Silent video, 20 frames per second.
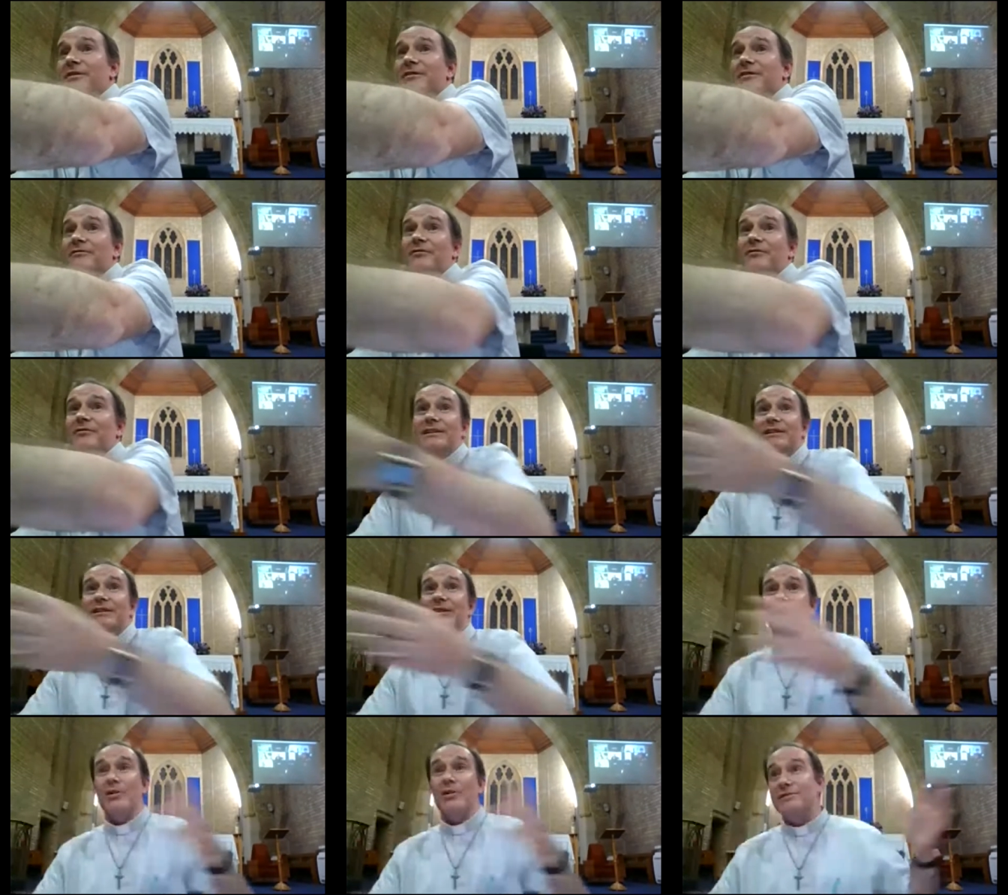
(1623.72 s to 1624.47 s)
invite you
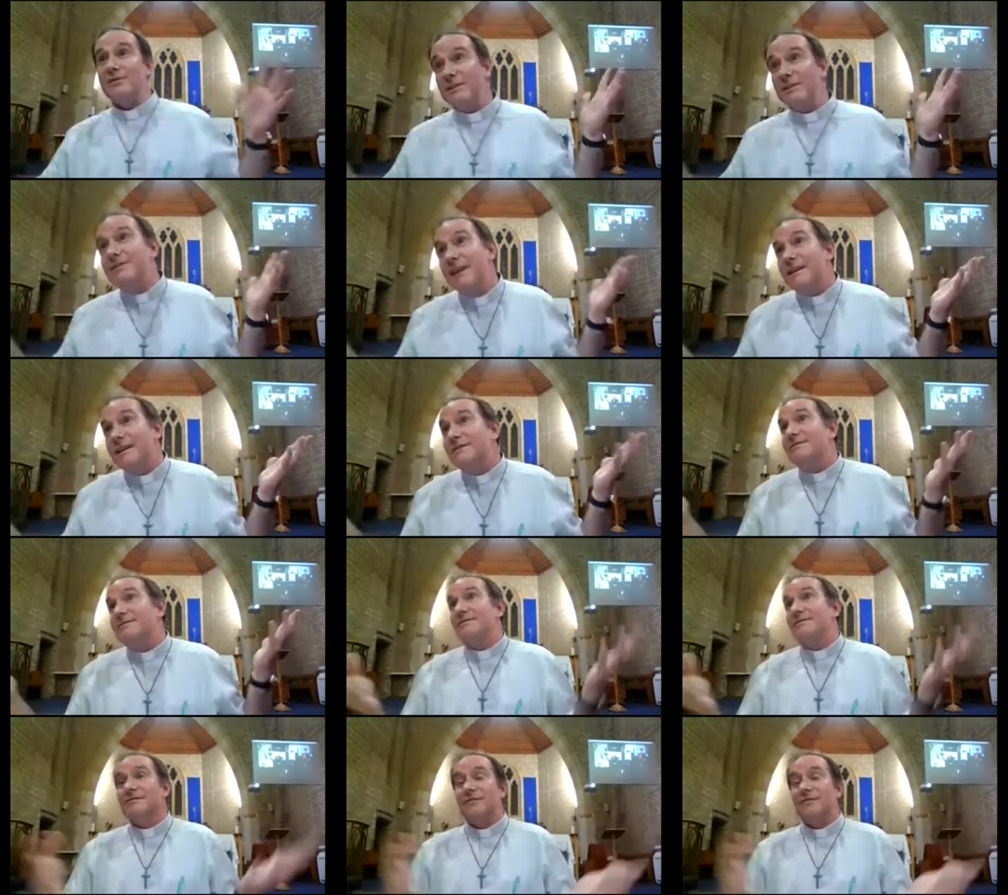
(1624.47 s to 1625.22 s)
to go to the text,
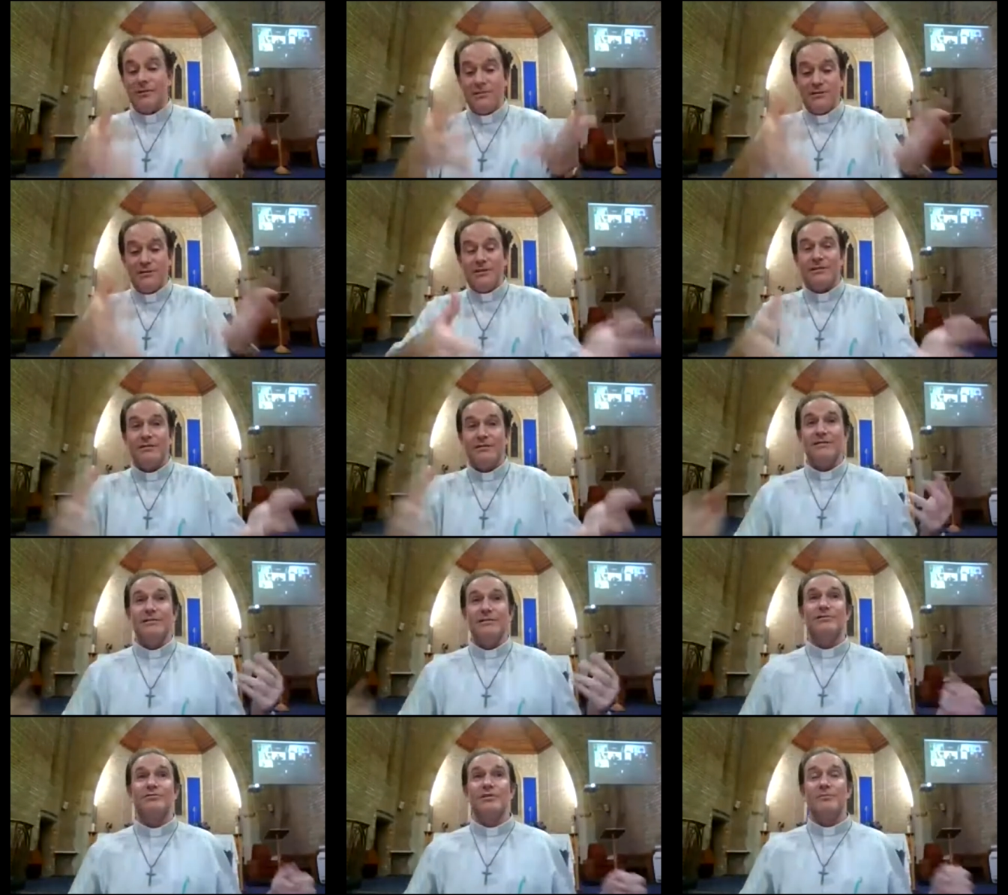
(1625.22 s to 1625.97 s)
go to the
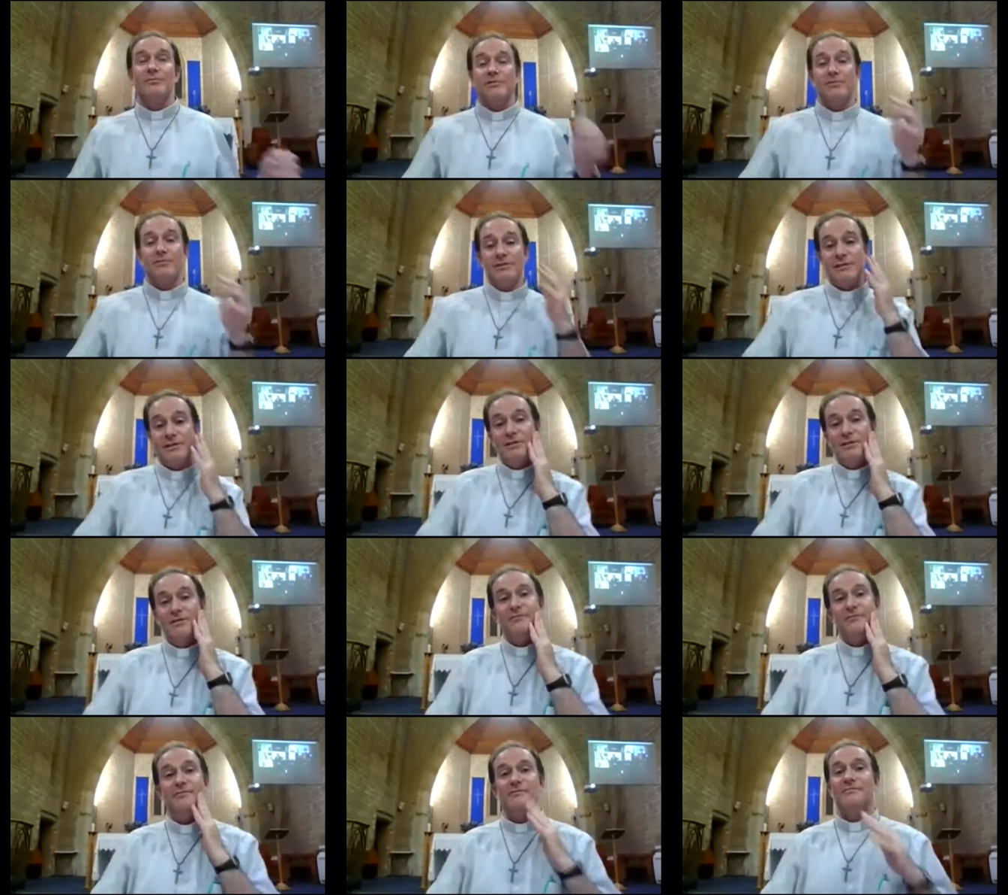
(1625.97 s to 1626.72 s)
scripture
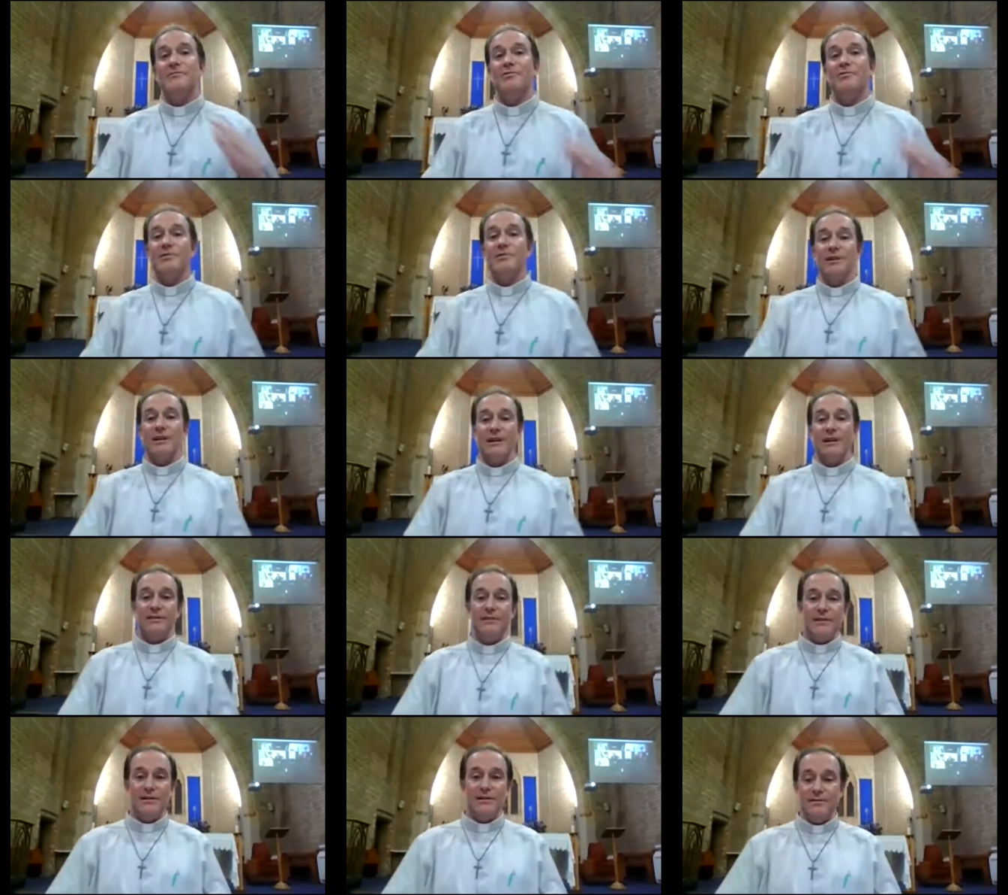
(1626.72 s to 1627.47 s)
itself more than
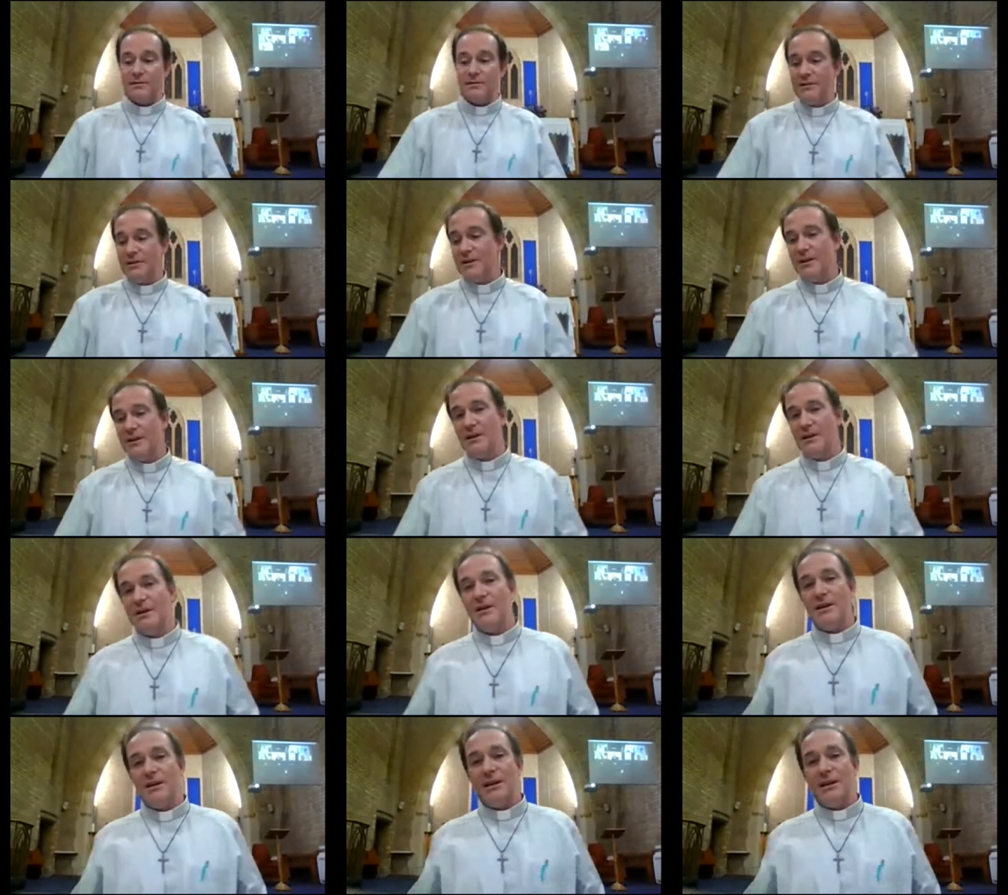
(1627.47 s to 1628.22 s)
anything else.
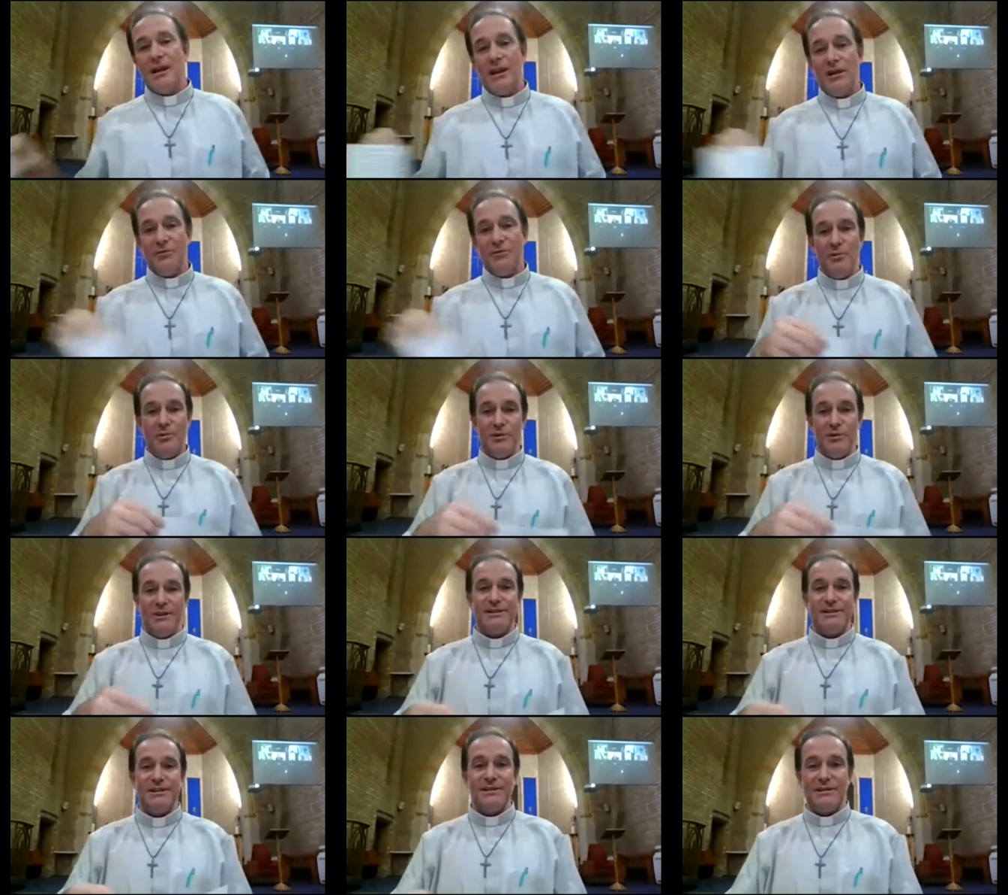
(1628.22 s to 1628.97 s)
And we'll put
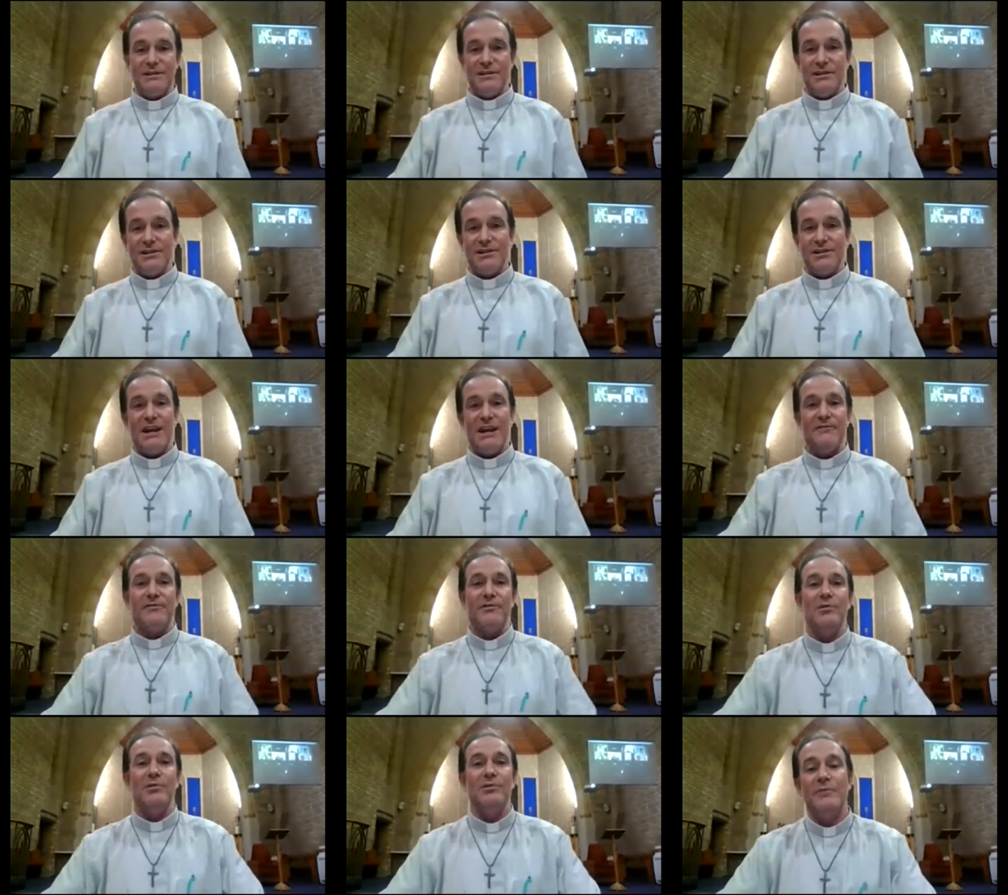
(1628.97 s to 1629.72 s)
this into the chat
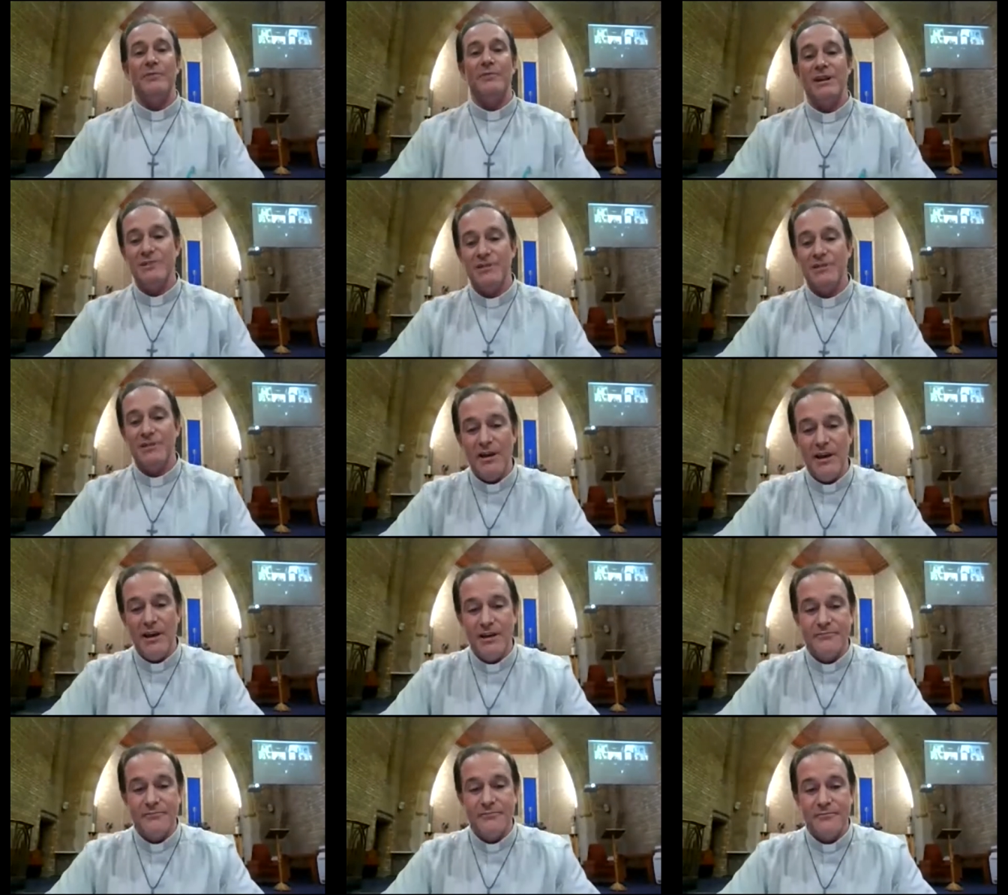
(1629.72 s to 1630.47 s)
for all the ones
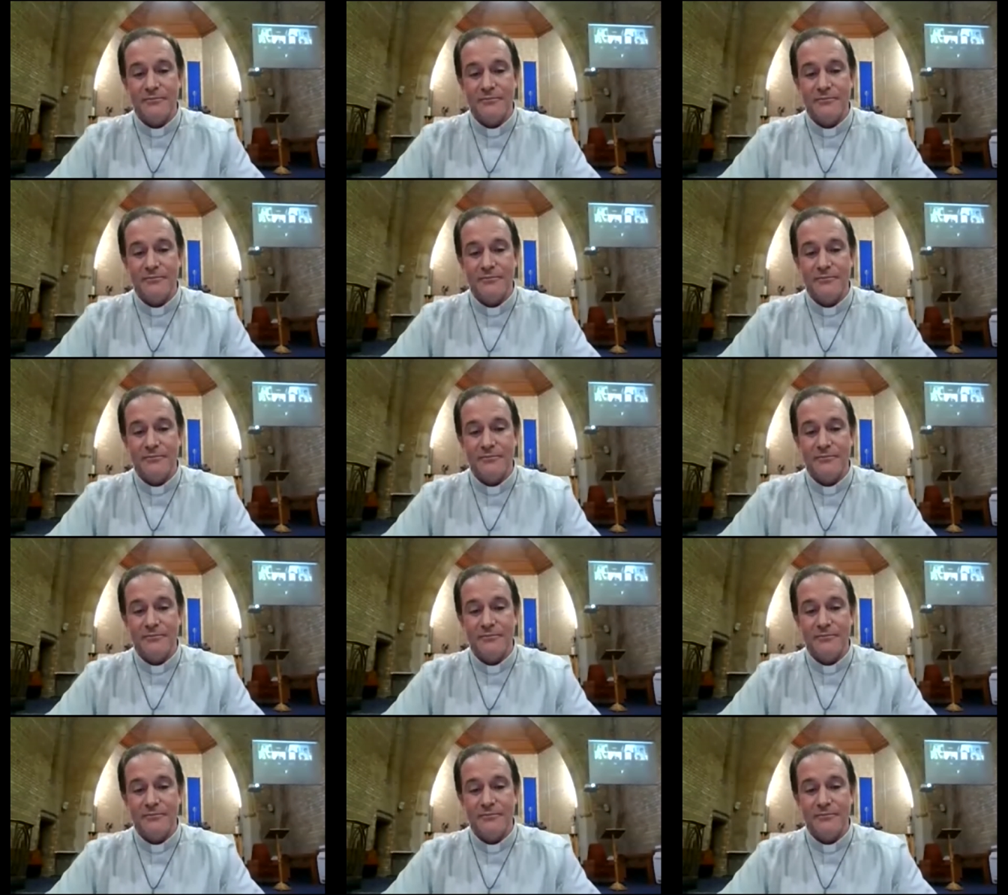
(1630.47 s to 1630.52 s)
online.